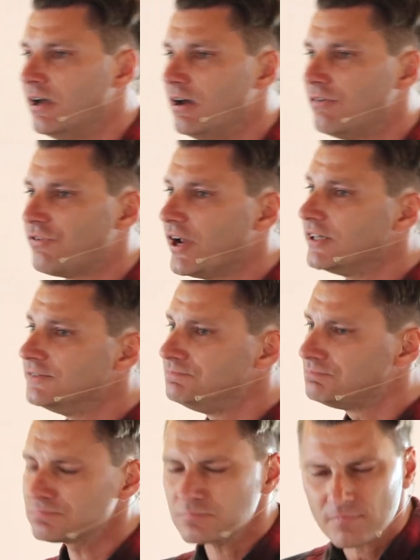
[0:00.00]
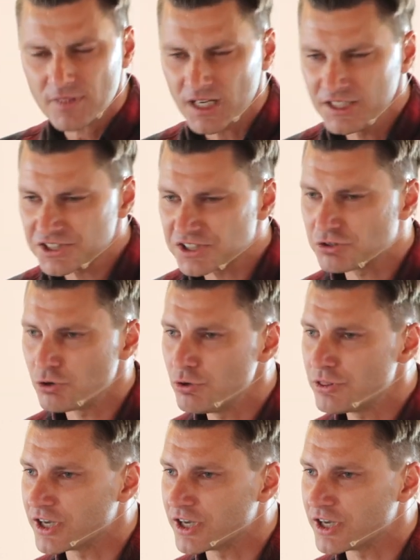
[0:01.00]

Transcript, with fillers: Friend, it's through the